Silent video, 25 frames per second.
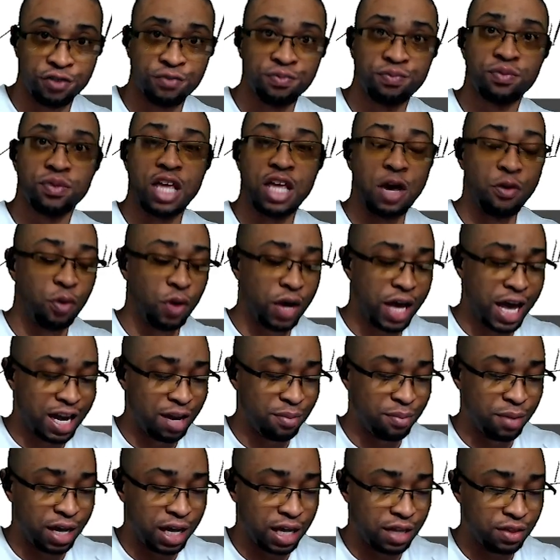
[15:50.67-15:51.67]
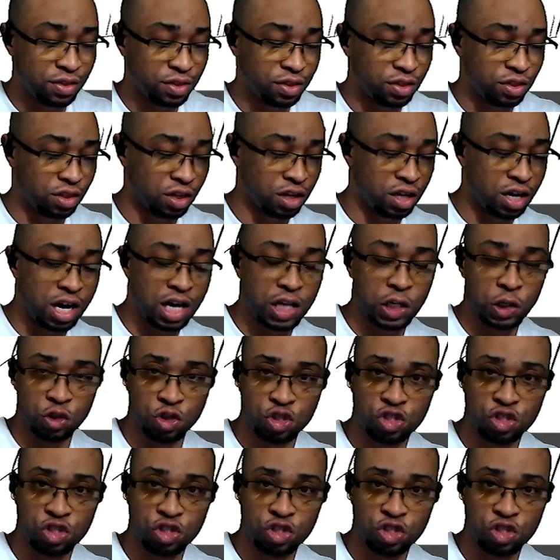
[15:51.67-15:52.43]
and we'll animate the colors